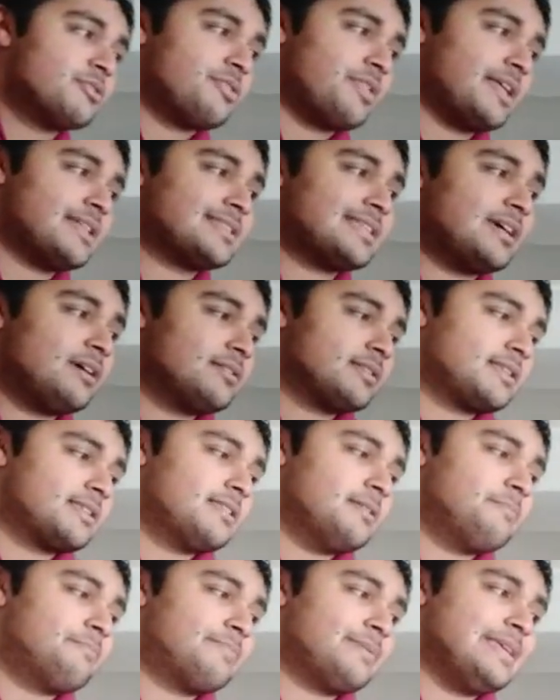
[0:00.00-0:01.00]
that tells us
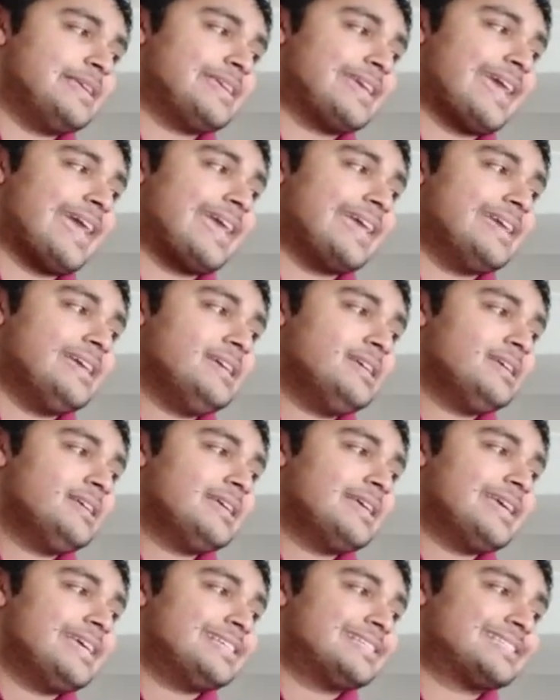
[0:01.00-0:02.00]
that bk
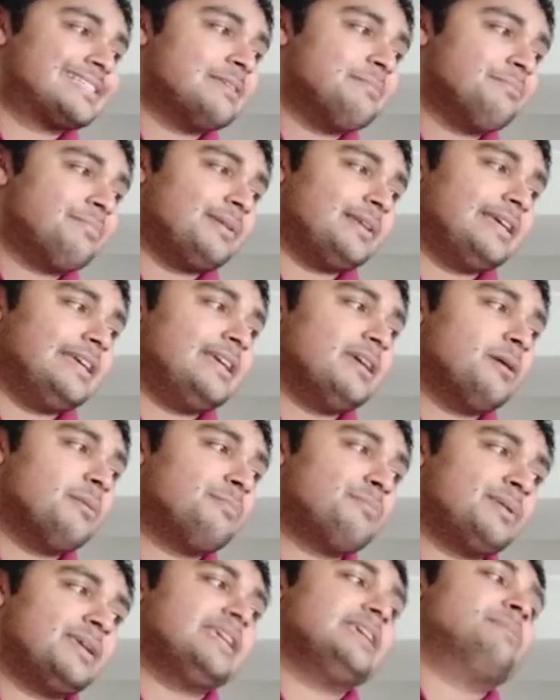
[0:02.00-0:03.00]
is simply
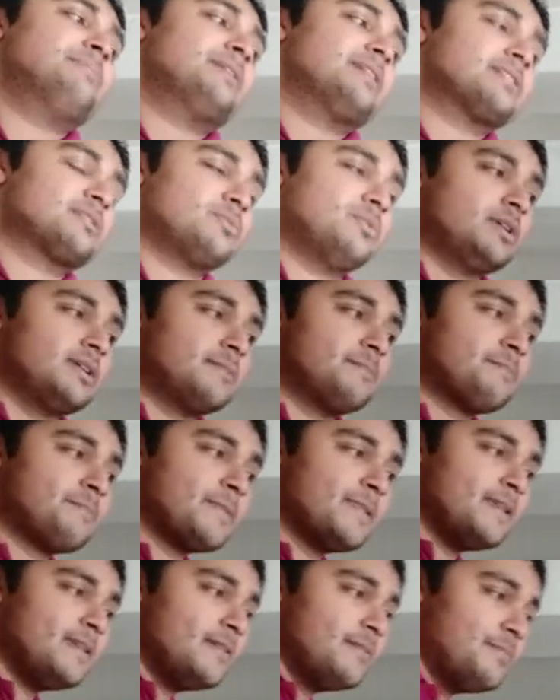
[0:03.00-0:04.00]
p plus 1,
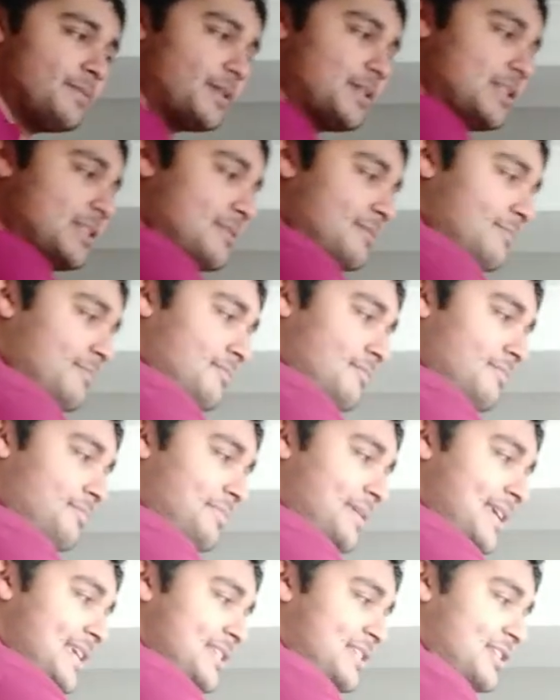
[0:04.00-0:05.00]
because
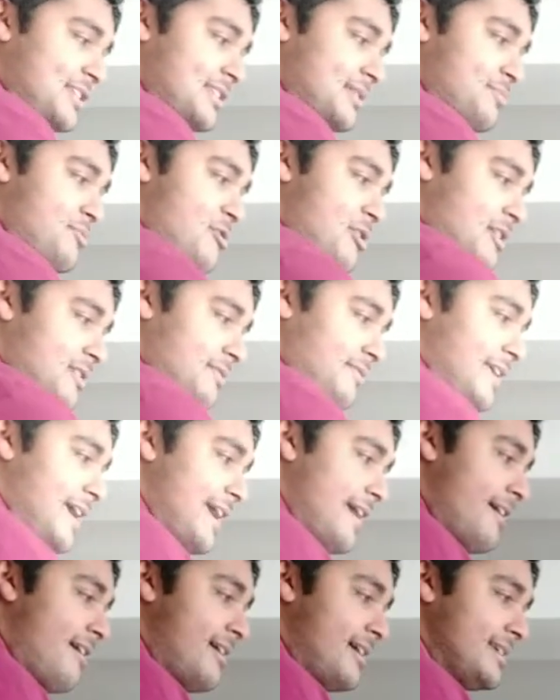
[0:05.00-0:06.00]
p is just the product of the
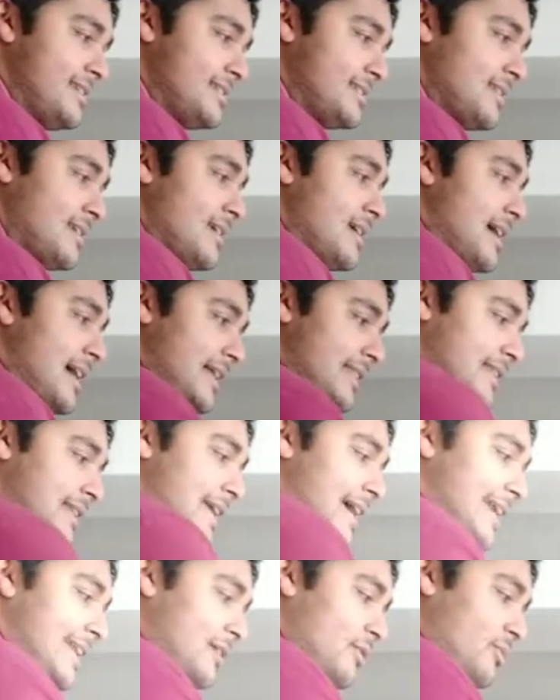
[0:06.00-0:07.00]
ai's and then
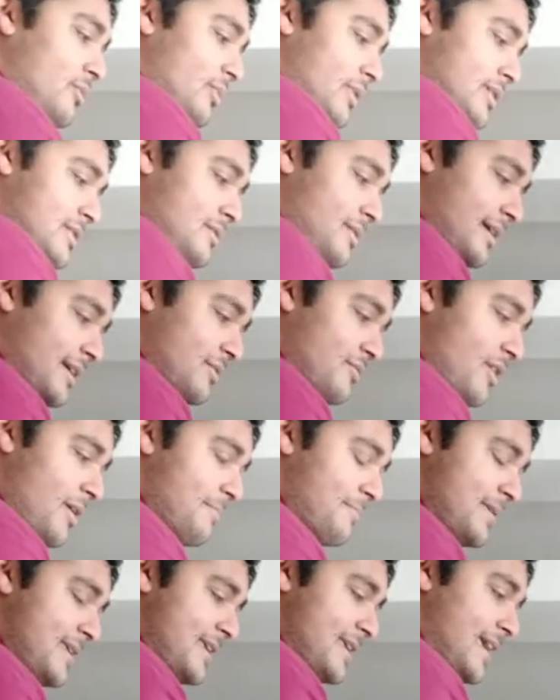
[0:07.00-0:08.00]
adding on 1. So I can write
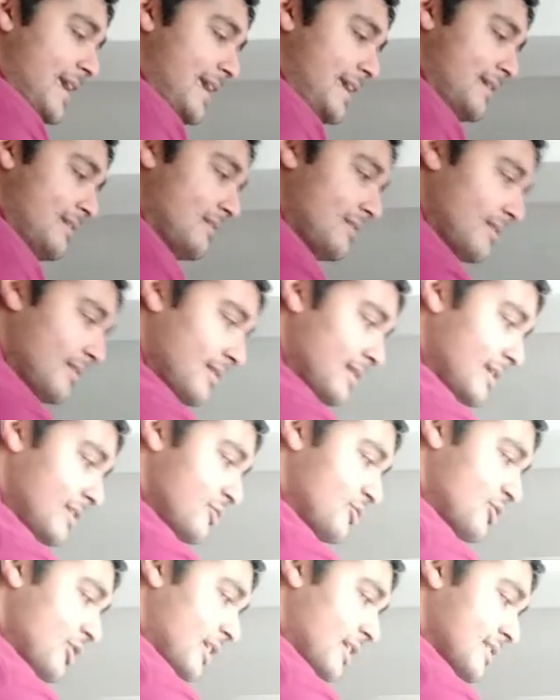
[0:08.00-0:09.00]
bk is
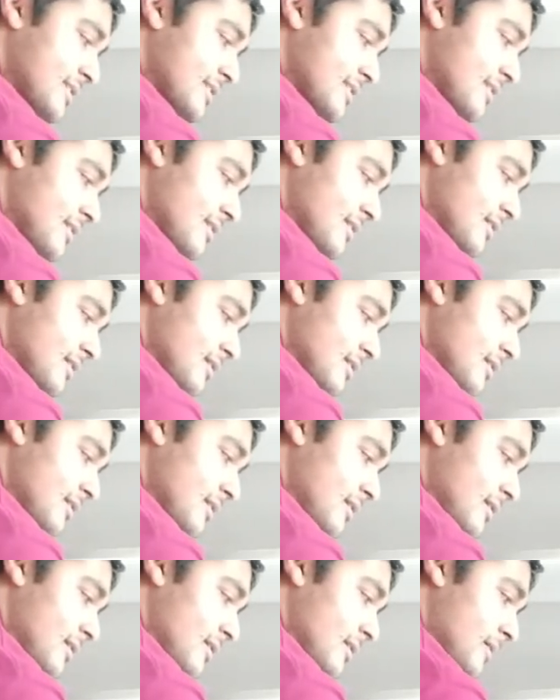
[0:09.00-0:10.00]
just
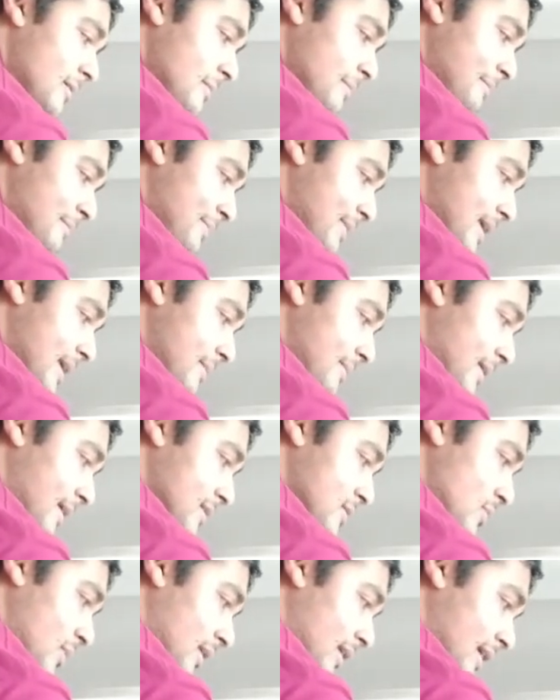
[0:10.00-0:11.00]
p plus
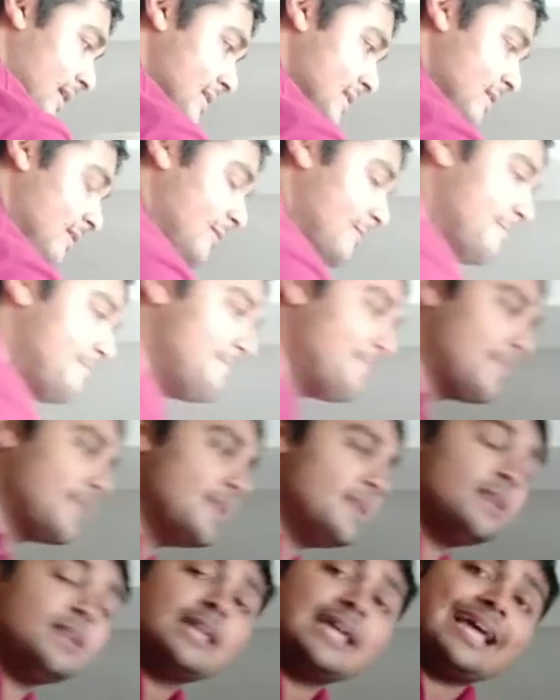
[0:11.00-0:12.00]
1, like so.
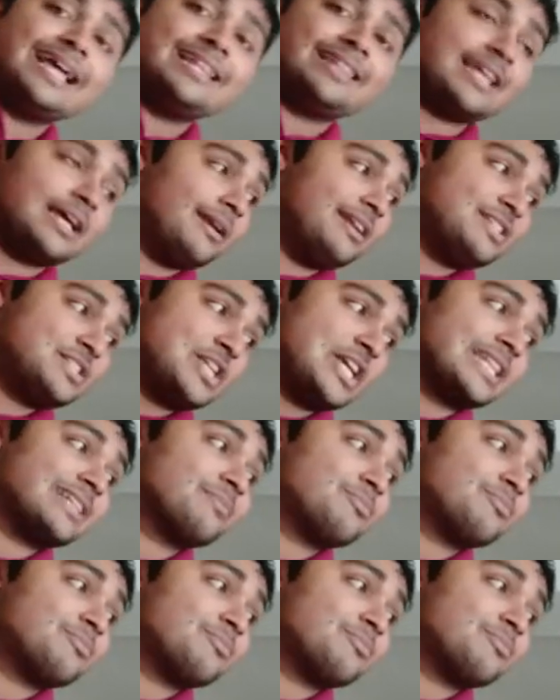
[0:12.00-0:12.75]
Now let's check the